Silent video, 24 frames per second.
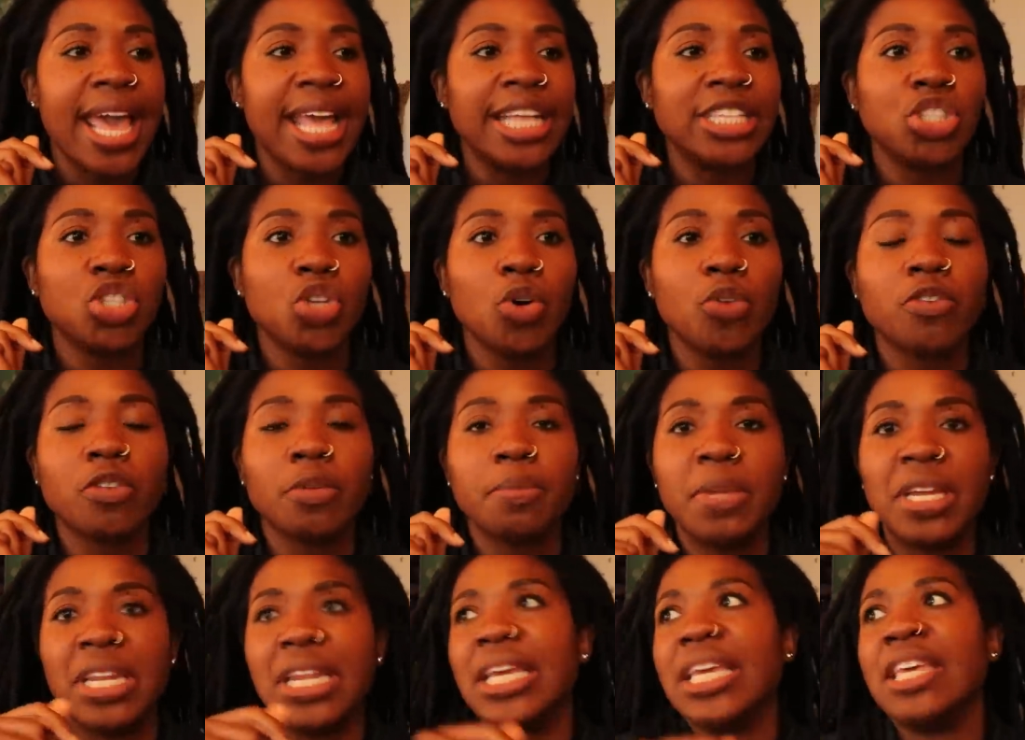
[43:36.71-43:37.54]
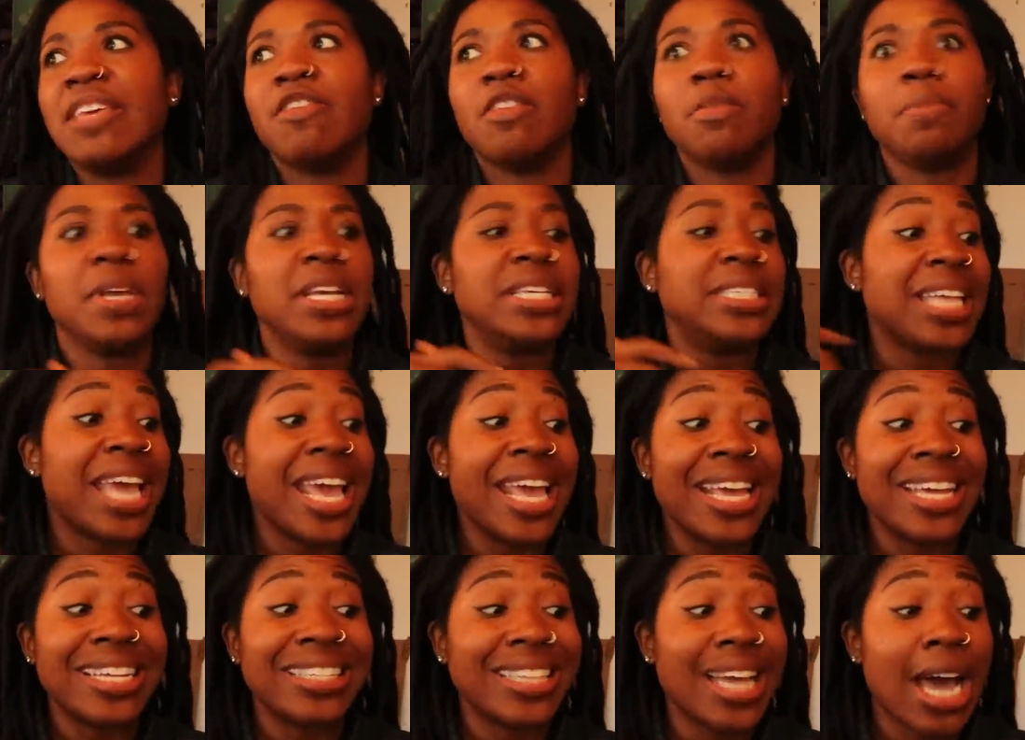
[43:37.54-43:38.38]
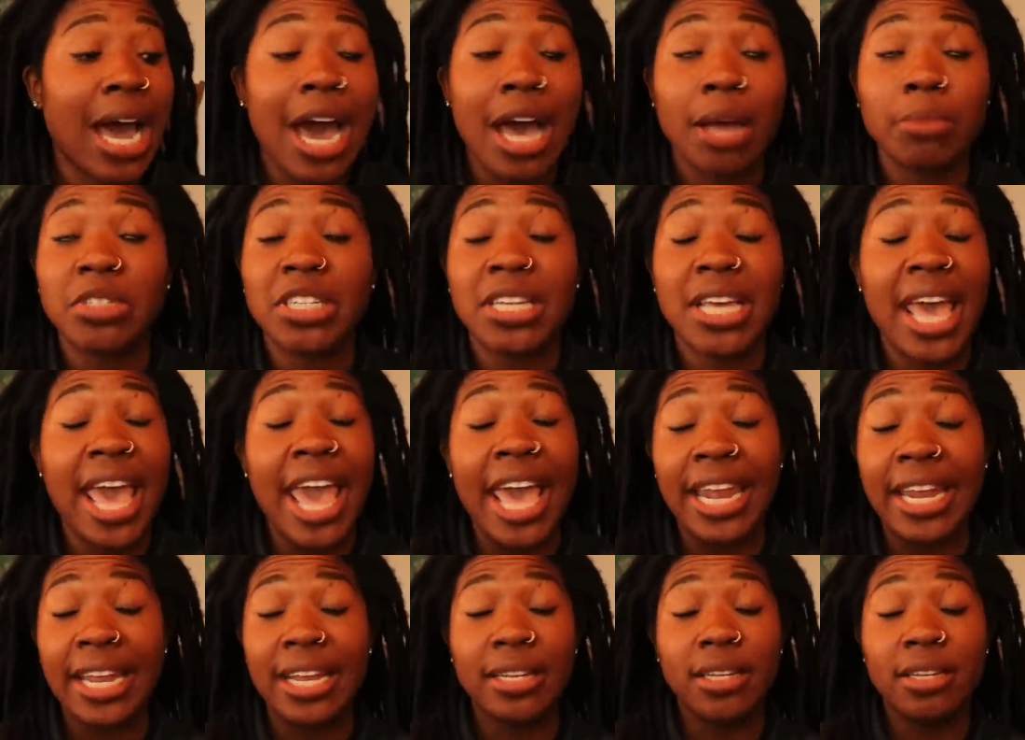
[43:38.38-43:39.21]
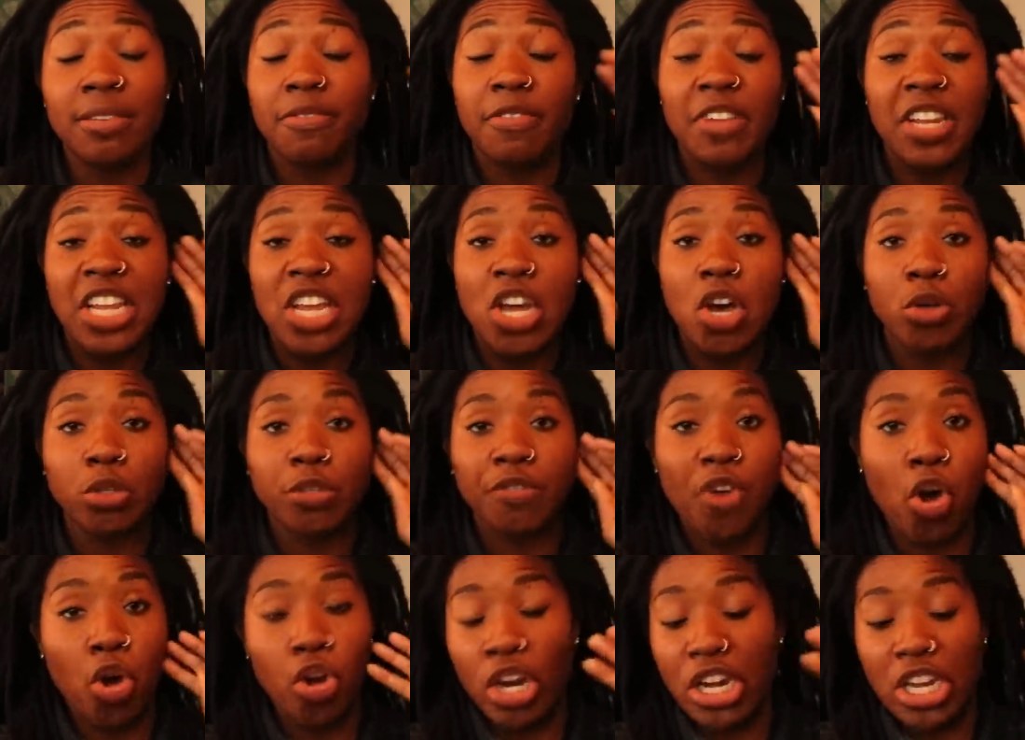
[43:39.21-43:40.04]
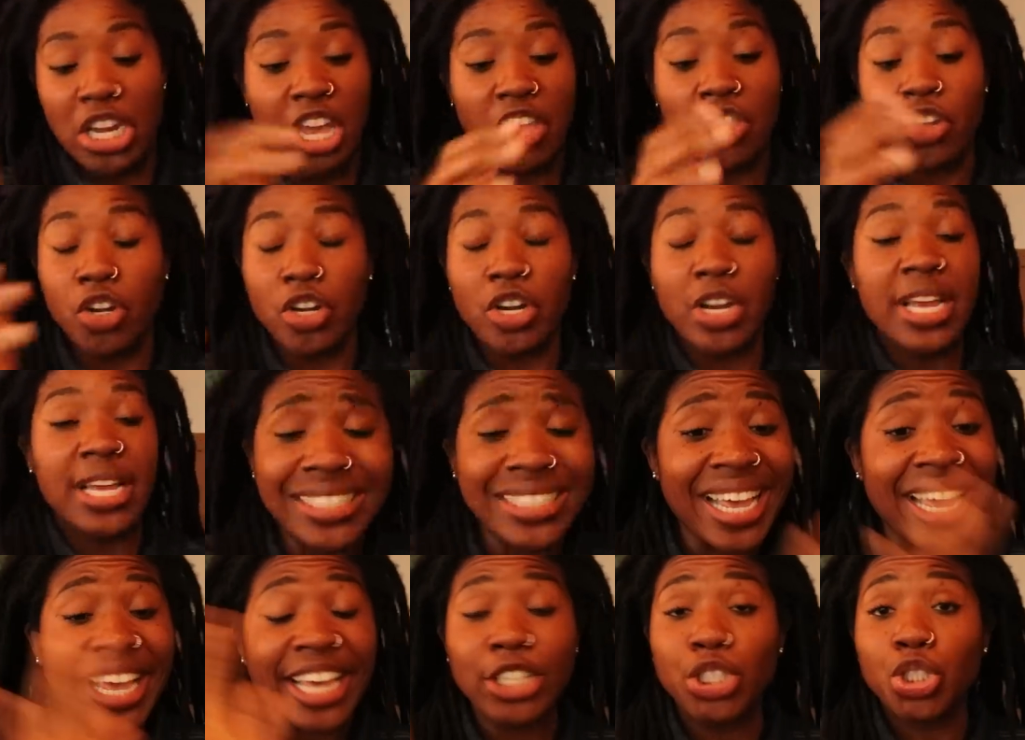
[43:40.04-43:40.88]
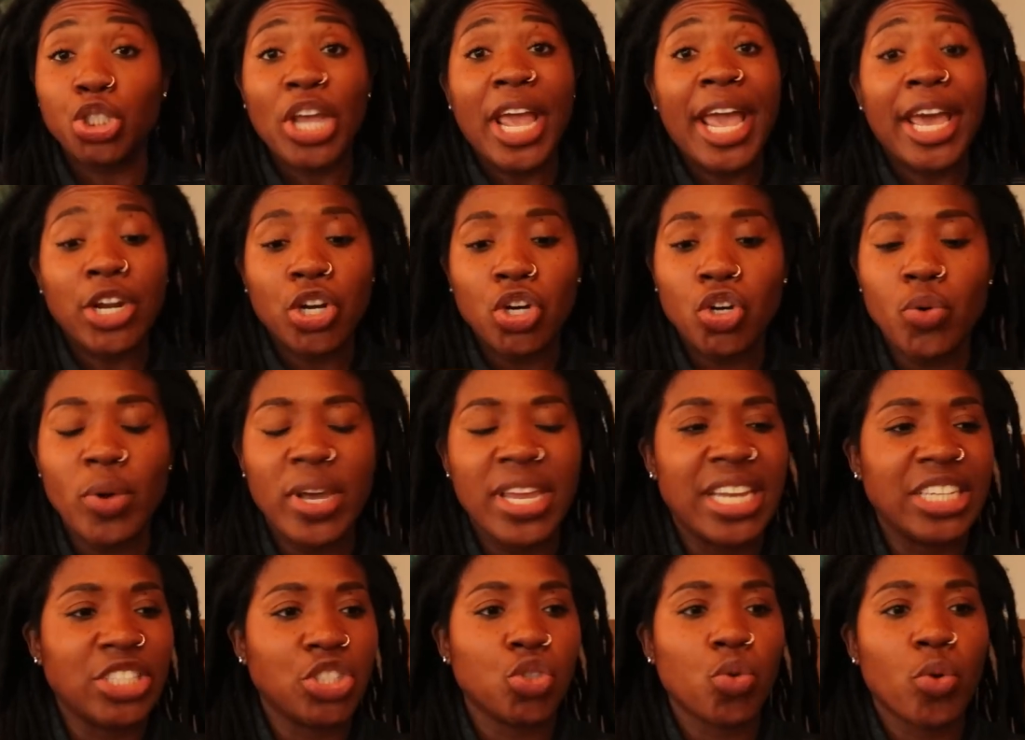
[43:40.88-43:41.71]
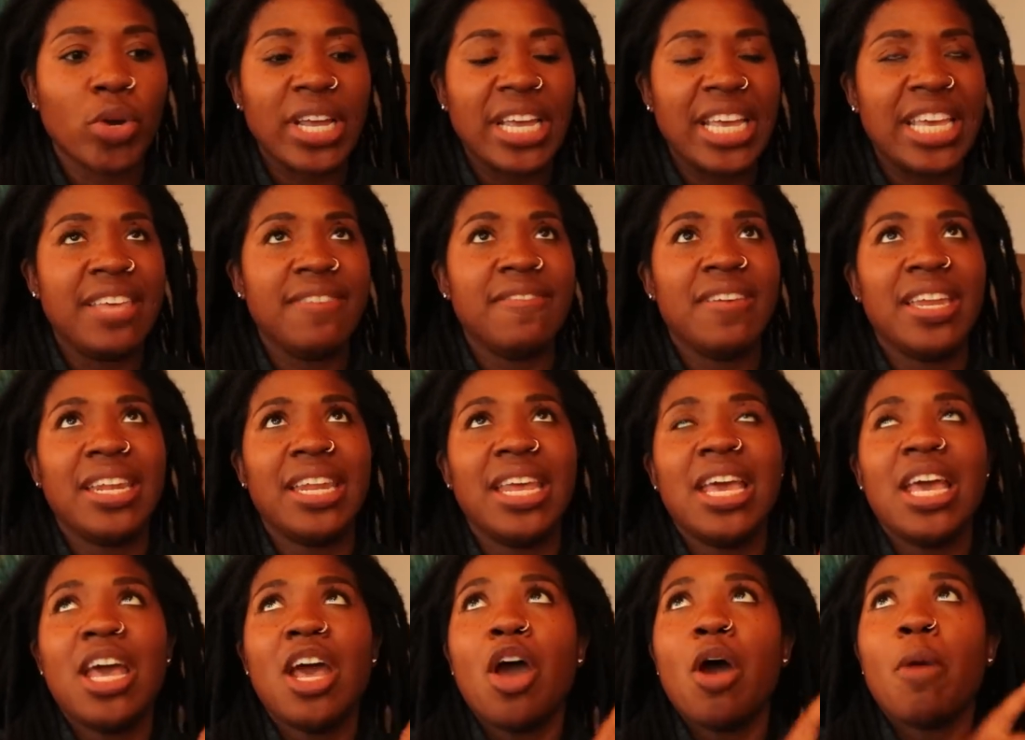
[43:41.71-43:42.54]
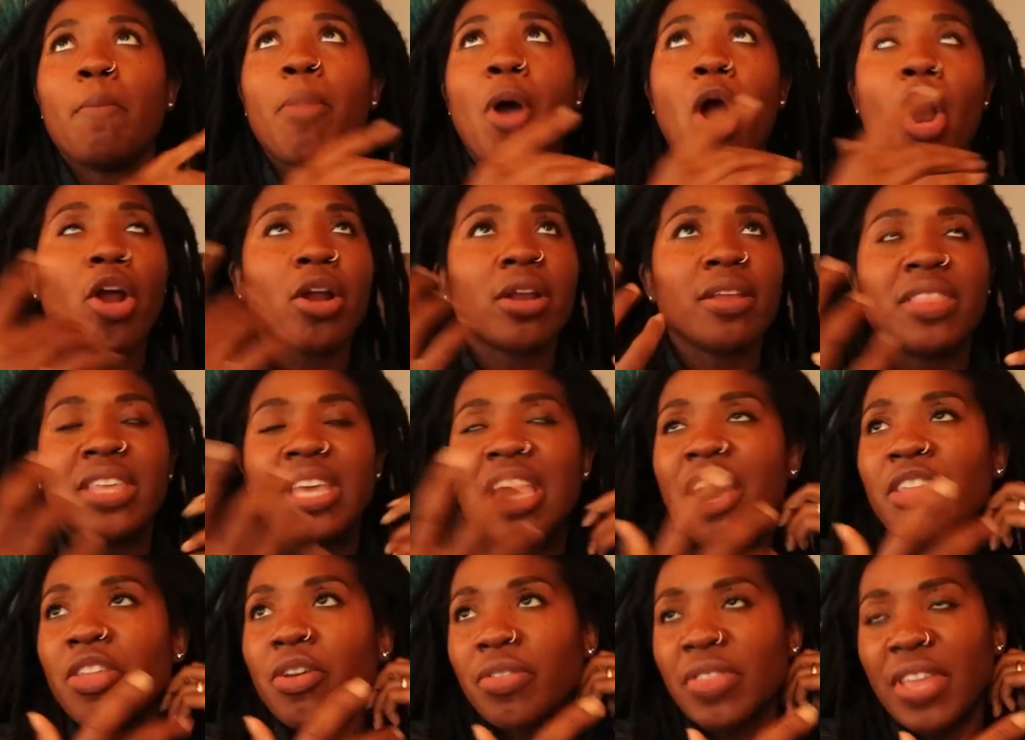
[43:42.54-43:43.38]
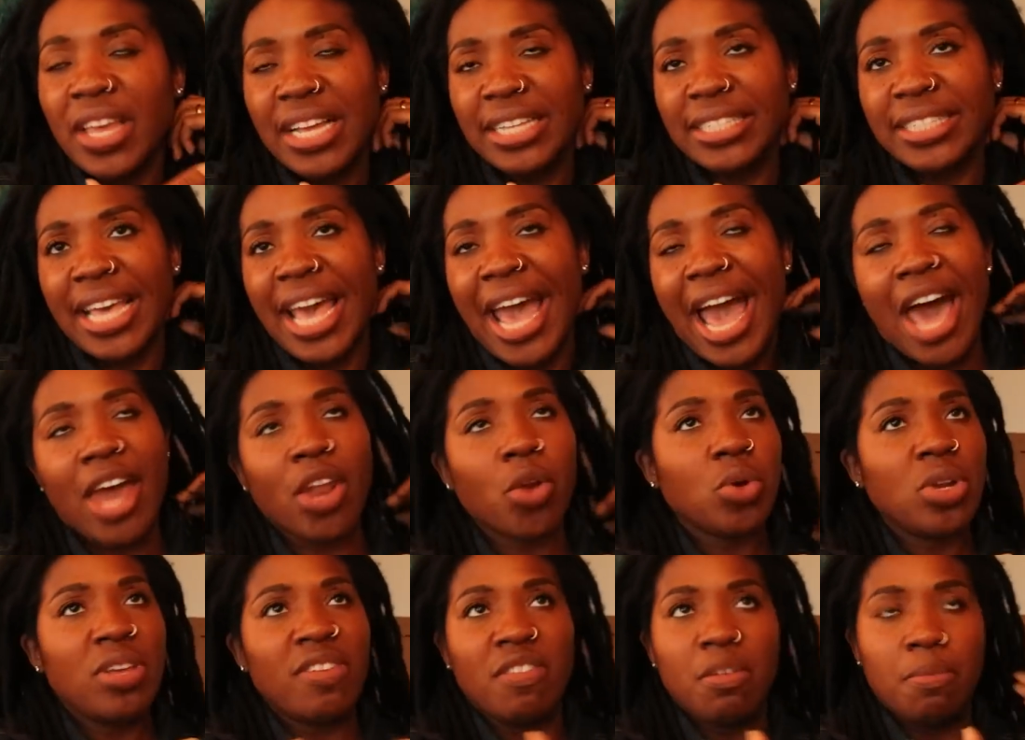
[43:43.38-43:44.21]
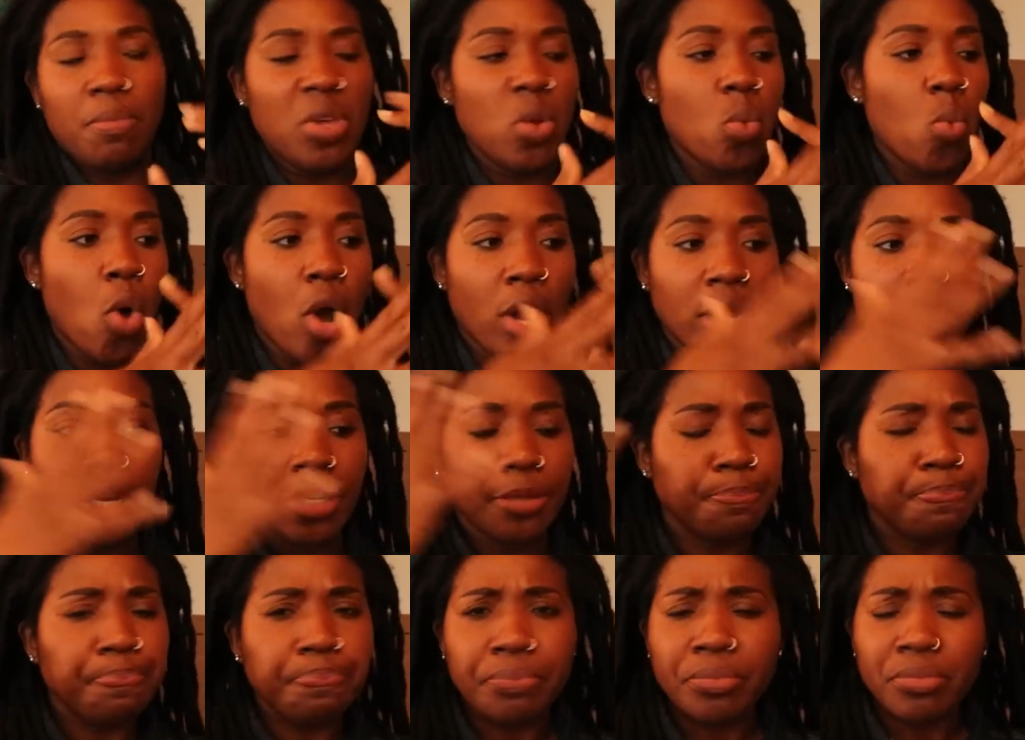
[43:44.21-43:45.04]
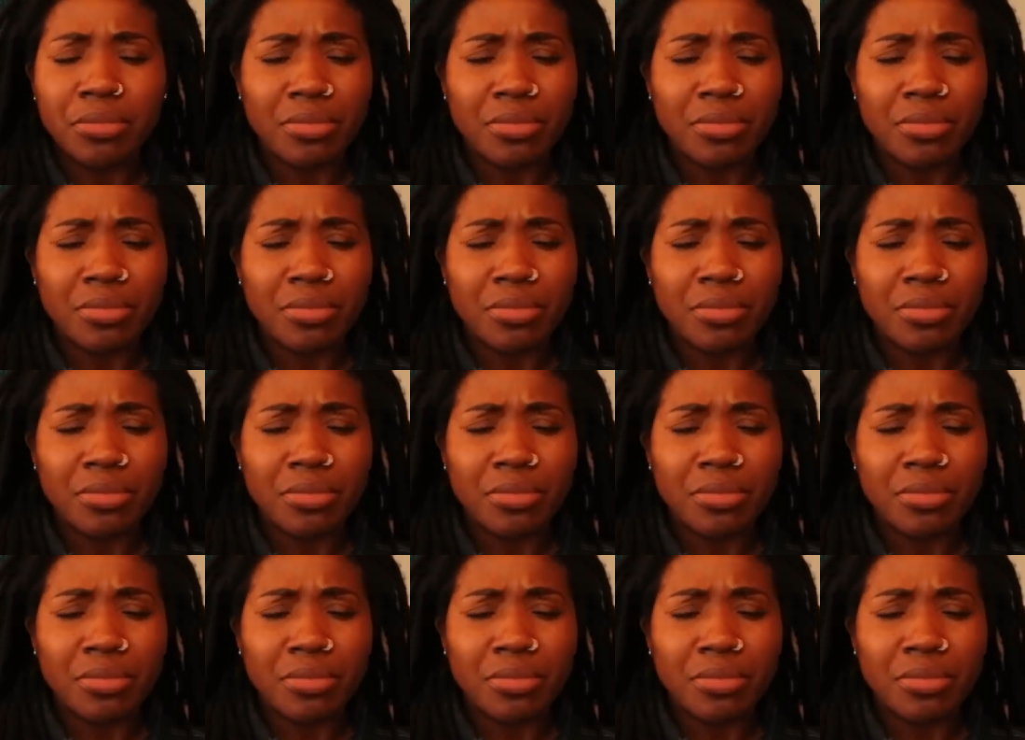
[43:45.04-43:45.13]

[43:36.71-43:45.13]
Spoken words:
And so for me to even be taking time to edit videos on another second channel, and it's sort of even part of the other thing is that I don't even be wanting to.